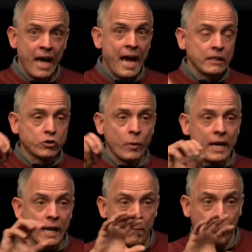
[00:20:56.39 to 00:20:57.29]
And so he
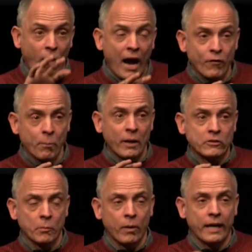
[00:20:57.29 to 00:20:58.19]
had a private place
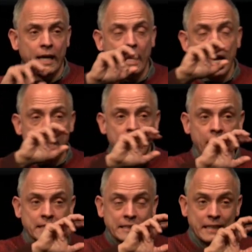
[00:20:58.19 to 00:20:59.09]
to pray. He had
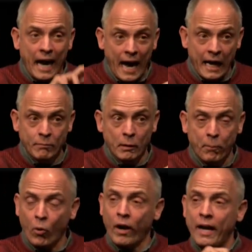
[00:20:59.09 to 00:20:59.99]
a time to
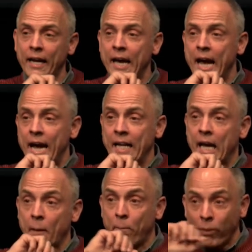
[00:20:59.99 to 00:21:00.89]
pray, and he
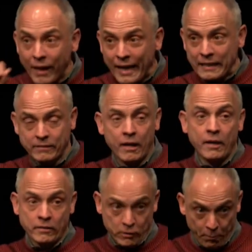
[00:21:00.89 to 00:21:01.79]
had a place
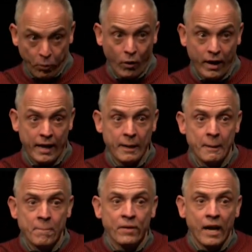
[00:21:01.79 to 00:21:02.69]
to pray.
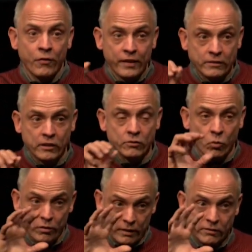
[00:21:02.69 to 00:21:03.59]
And this
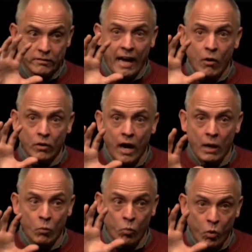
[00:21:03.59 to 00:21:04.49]
is how
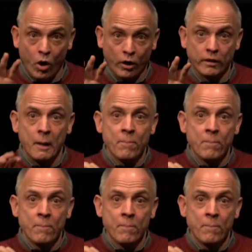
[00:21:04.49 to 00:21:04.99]
God worked.